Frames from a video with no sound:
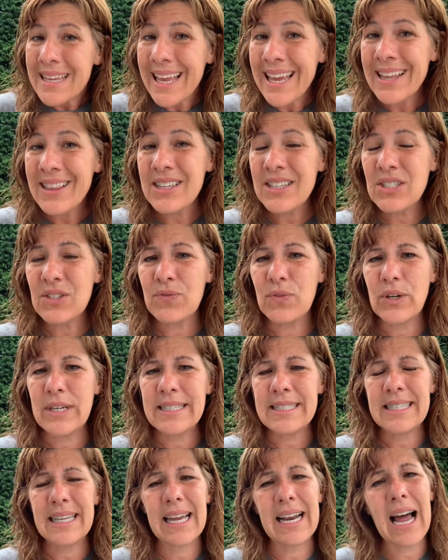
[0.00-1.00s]
And this
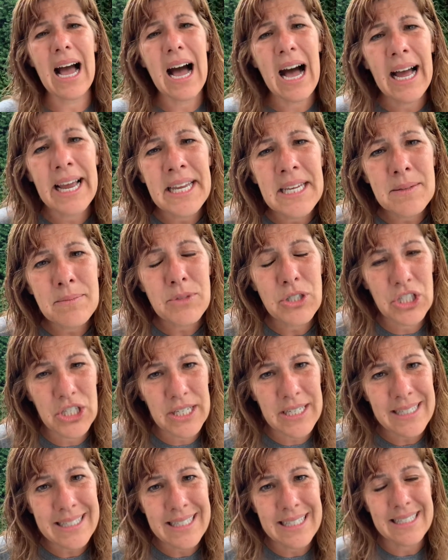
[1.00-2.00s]
voice said, I am
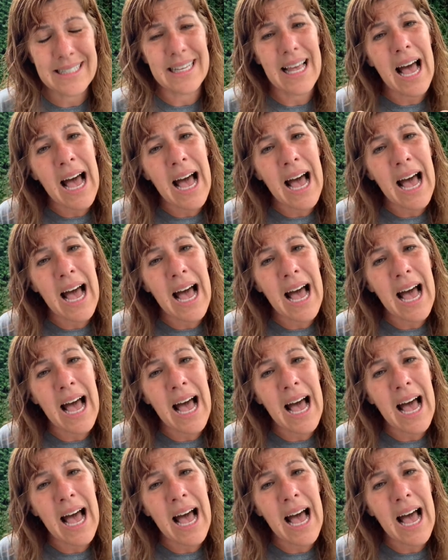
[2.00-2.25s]
Jesus.